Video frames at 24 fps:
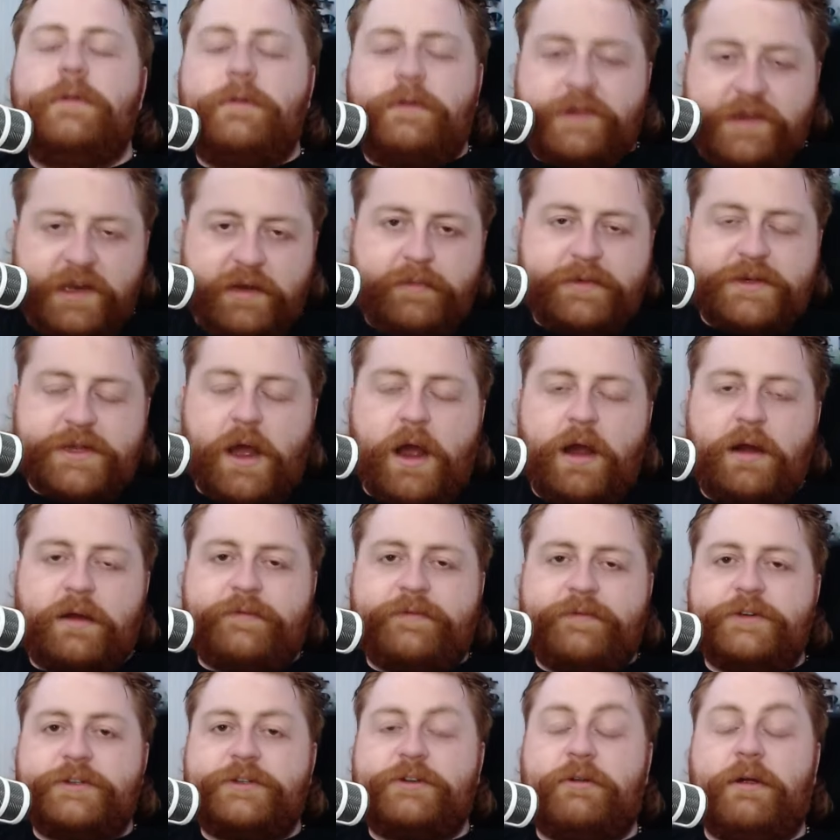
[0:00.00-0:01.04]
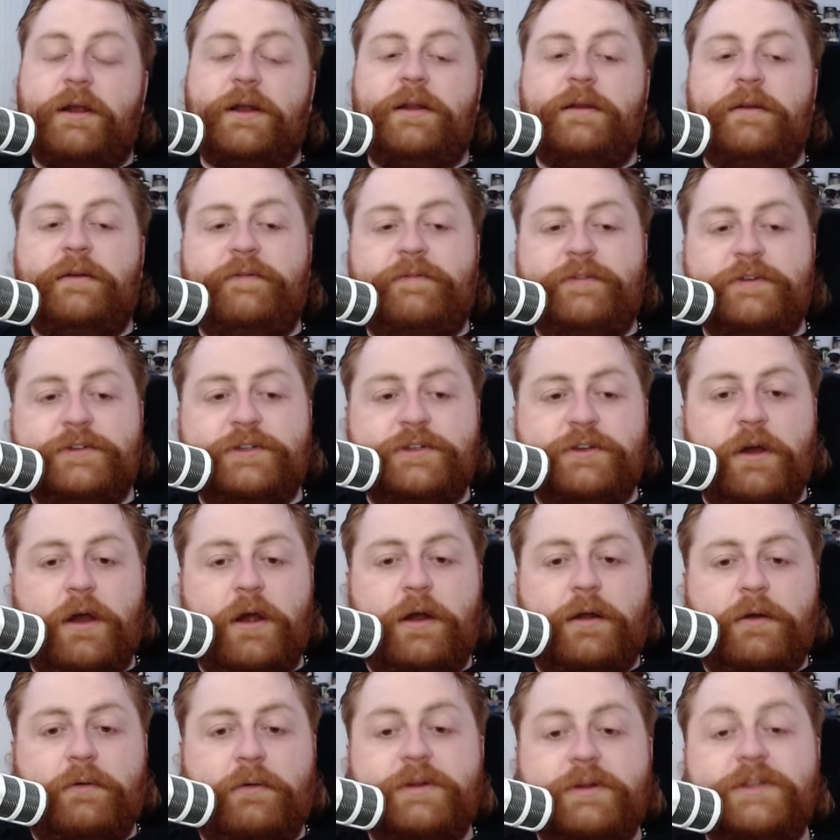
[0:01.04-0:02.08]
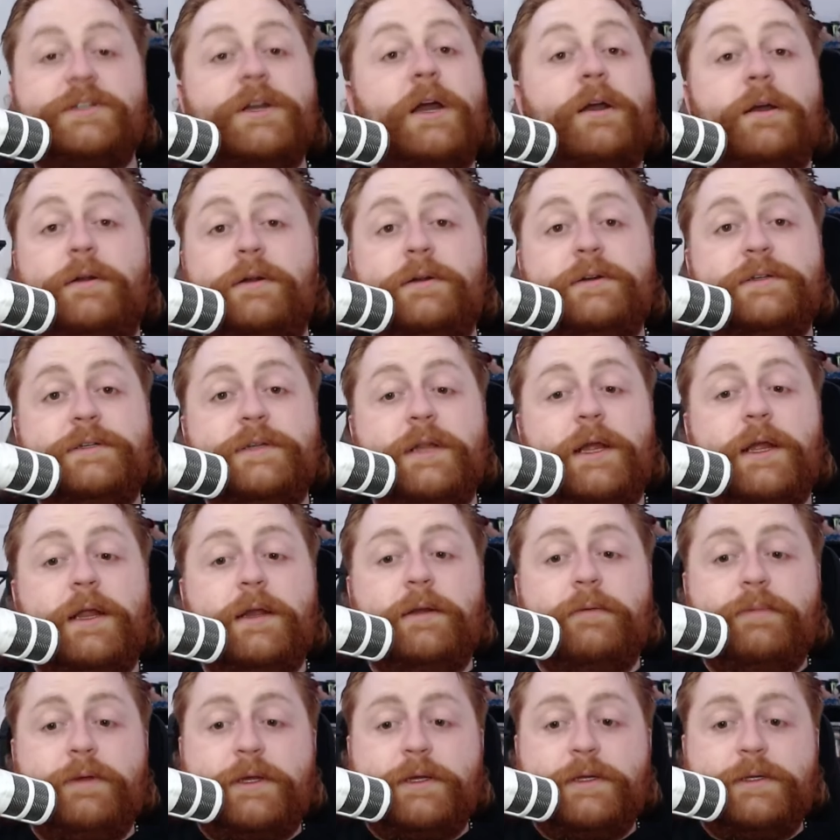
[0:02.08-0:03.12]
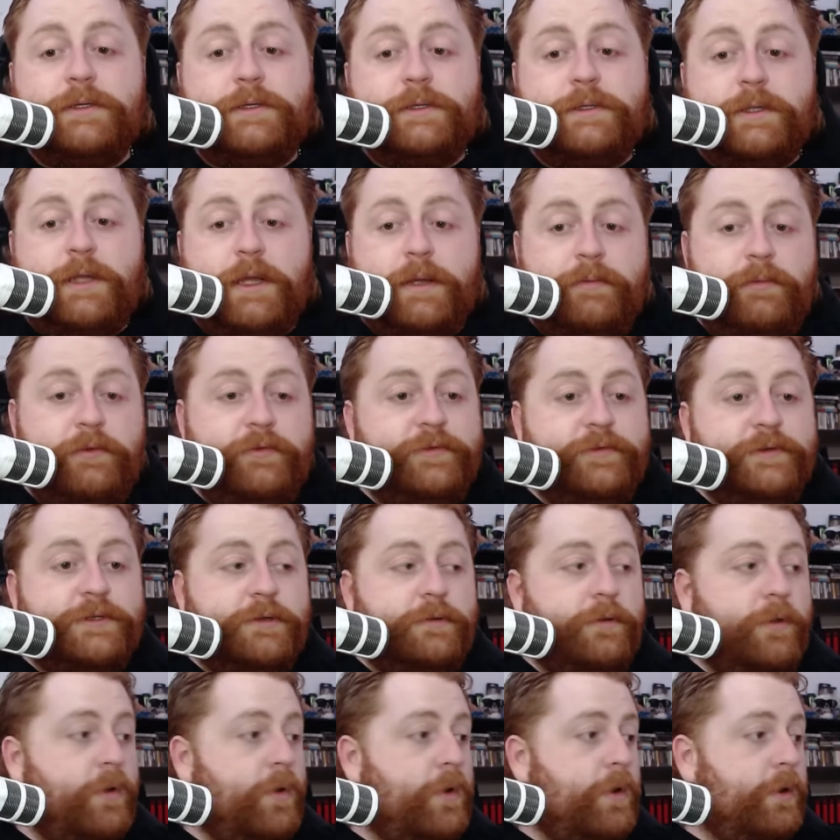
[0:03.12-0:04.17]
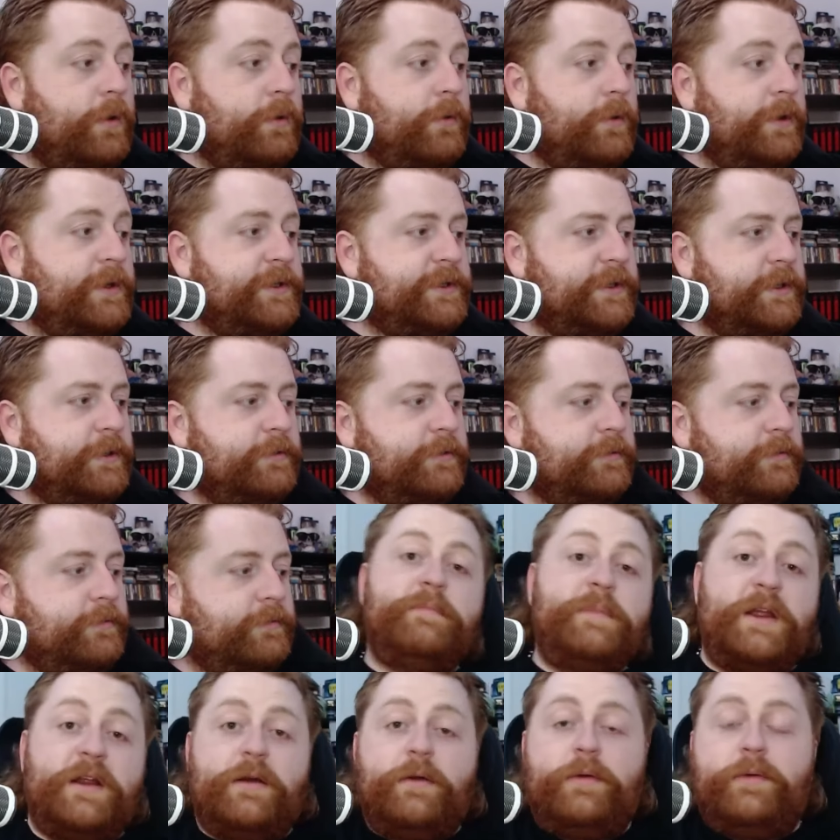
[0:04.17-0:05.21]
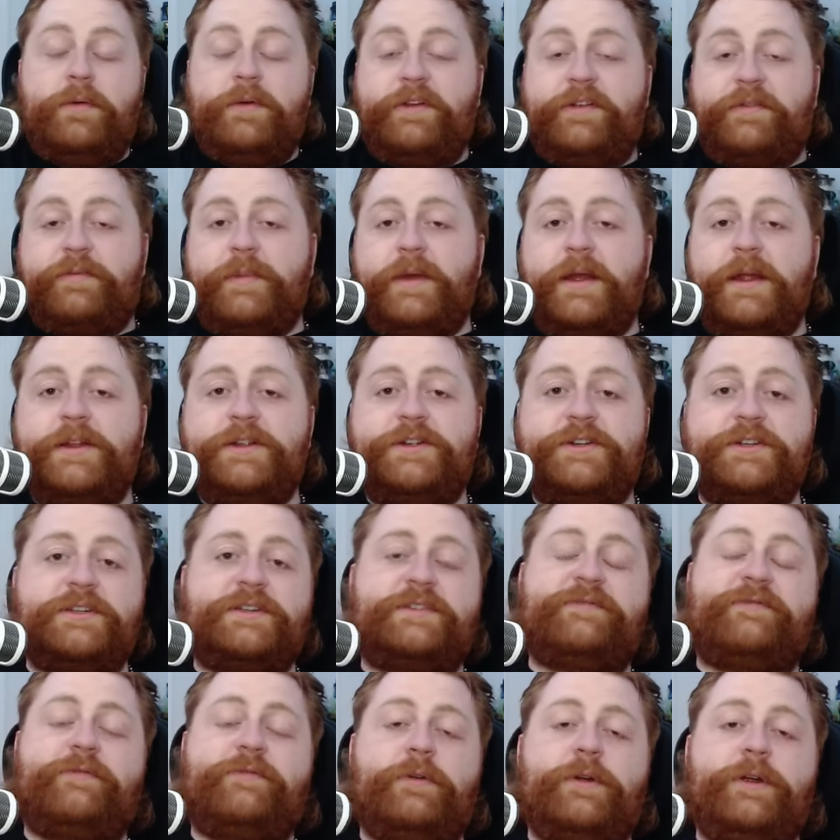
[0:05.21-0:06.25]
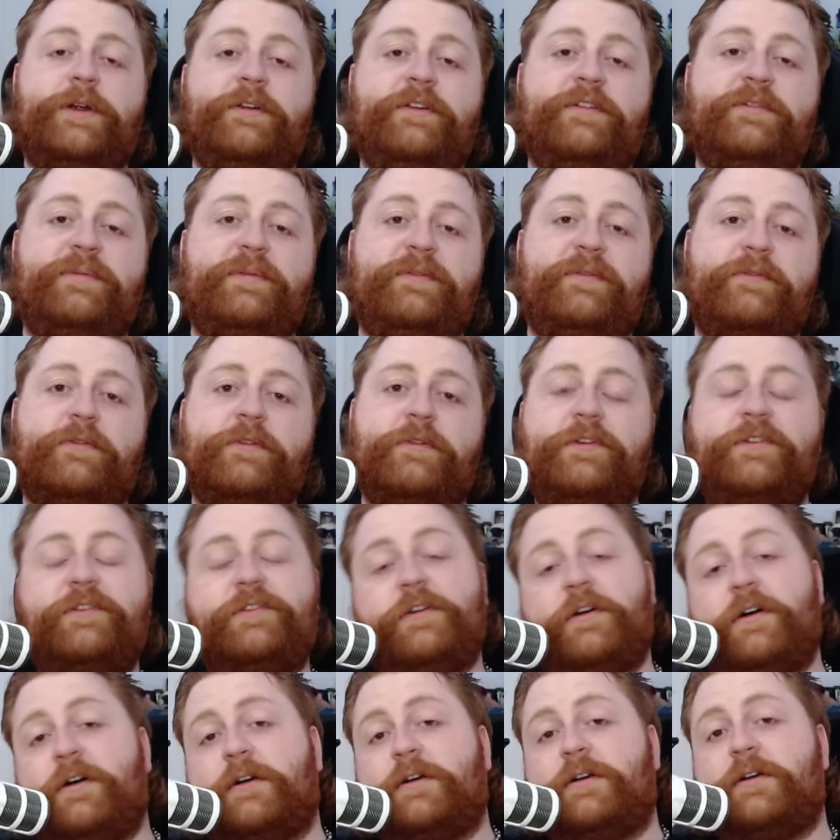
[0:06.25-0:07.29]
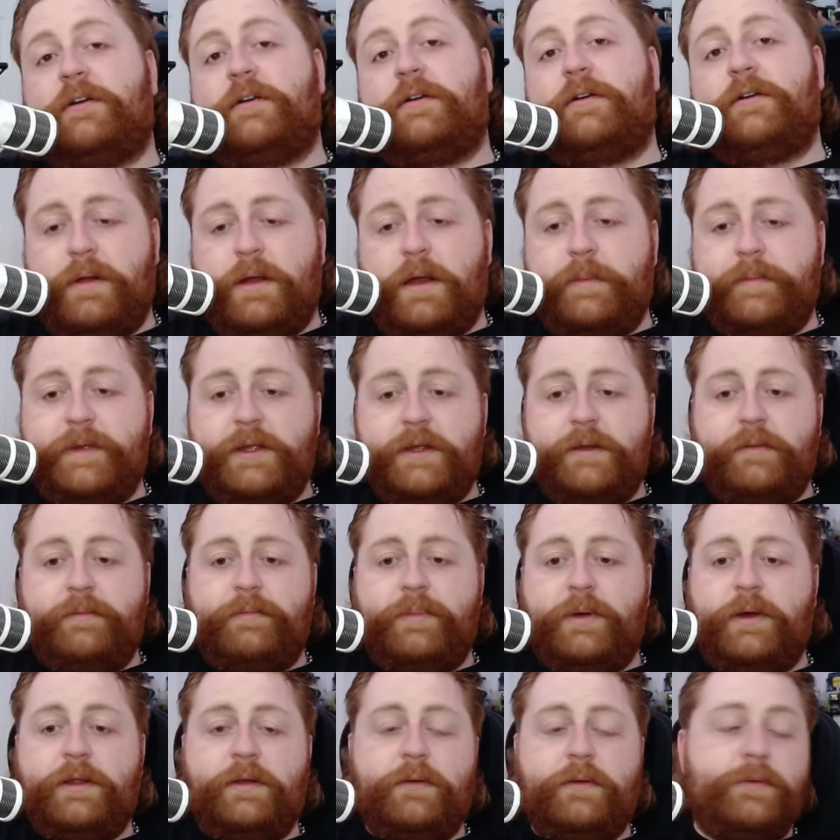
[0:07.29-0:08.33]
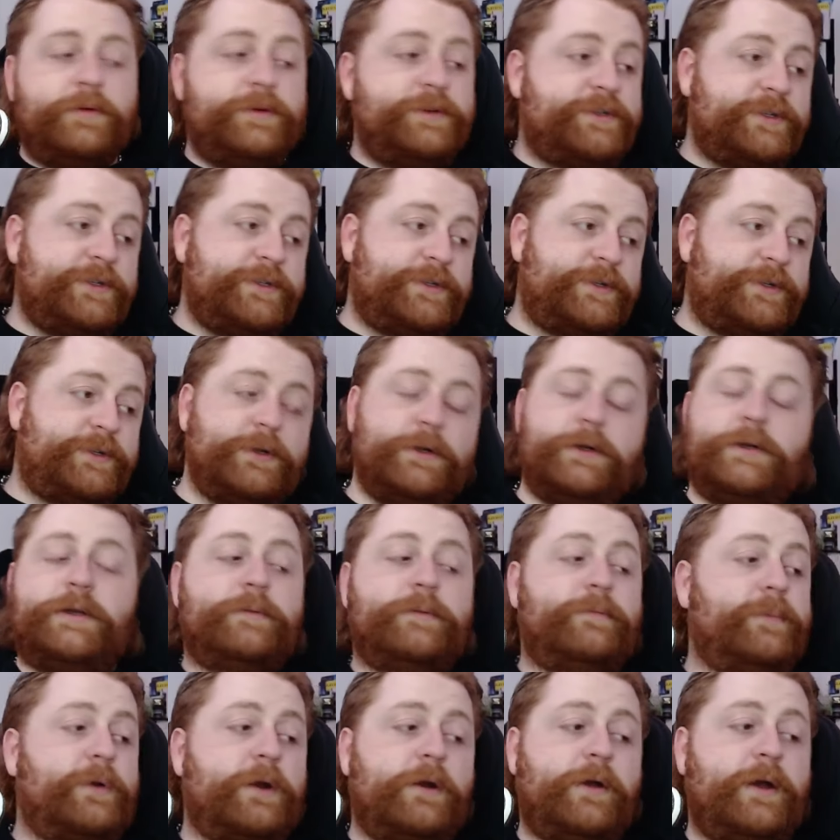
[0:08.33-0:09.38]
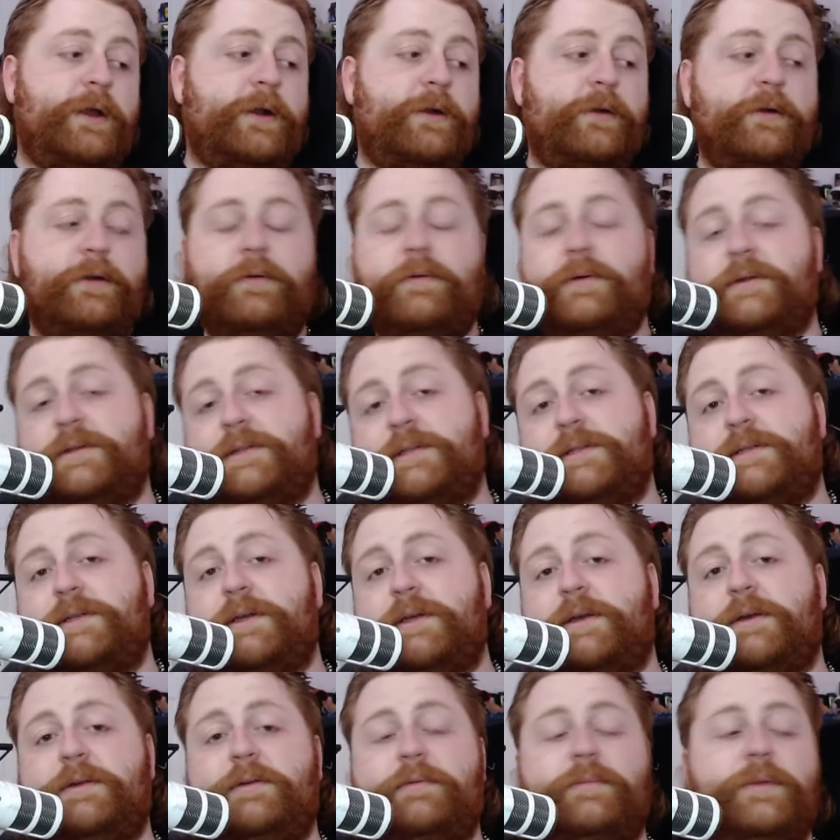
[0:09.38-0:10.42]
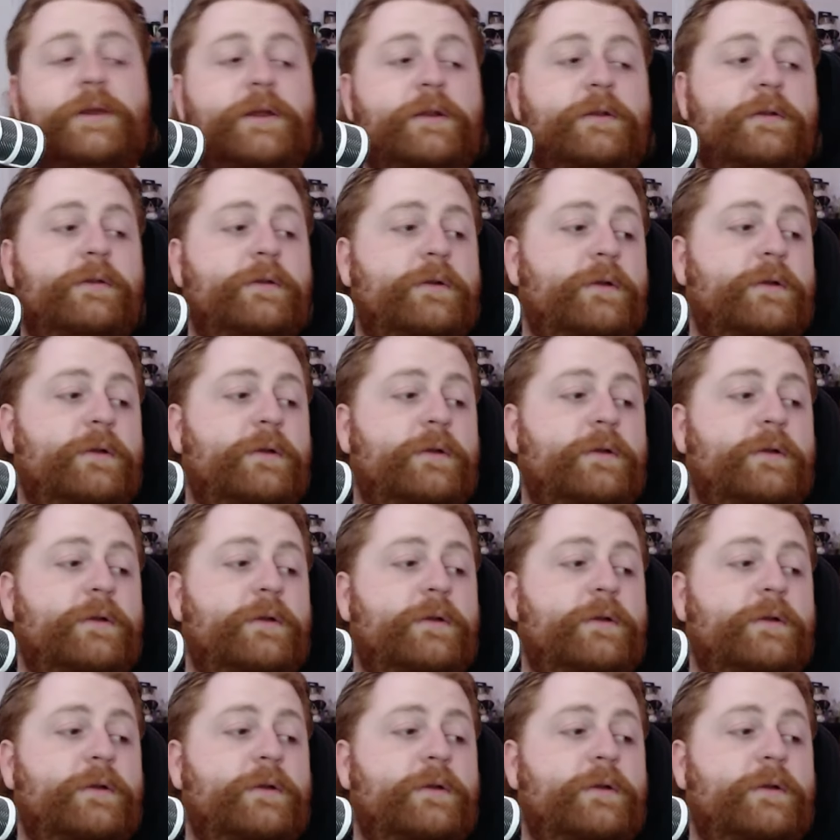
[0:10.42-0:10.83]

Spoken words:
cinematographers credited for Stalker, which I understand because that movie's long, isn't it? Mirror was made just 4 years before Stalker. I mean, Buddy was just cooking, bro. I don't know what to tell you, man.